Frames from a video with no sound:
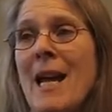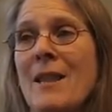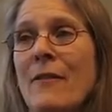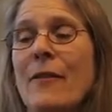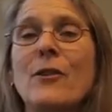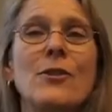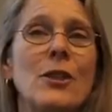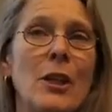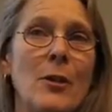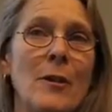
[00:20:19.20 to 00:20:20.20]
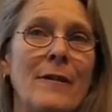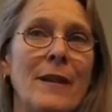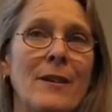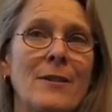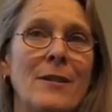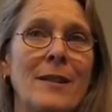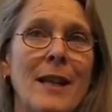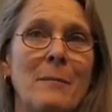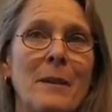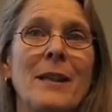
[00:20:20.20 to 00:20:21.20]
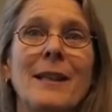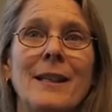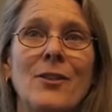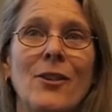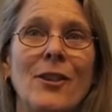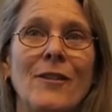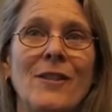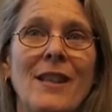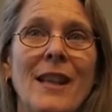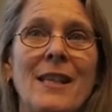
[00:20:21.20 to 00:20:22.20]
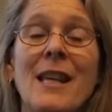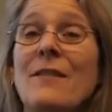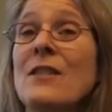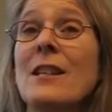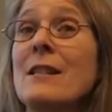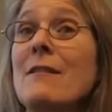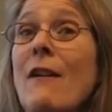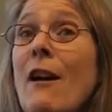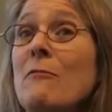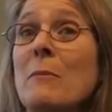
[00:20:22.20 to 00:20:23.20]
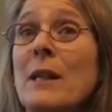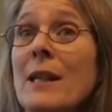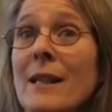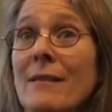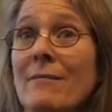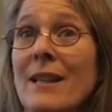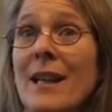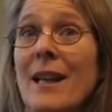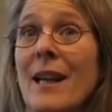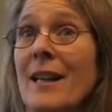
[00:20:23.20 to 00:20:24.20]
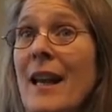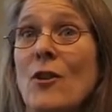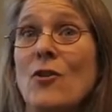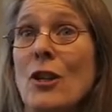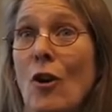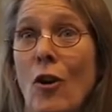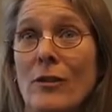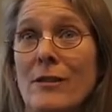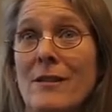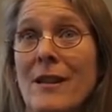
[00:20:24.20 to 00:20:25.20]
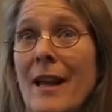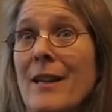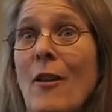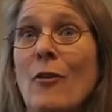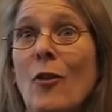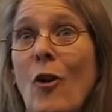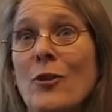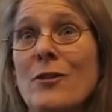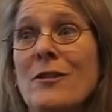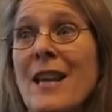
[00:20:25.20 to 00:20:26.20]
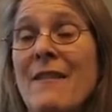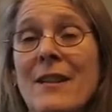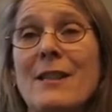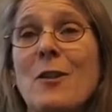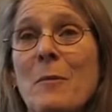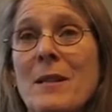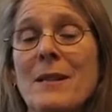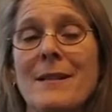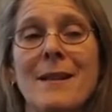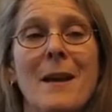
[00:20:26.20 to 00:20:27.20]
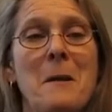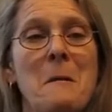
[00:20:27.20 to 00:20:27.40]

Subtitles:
In the first year of their sustainability initiatives, they saved $65 million in energy costs and in other cost savings in the business.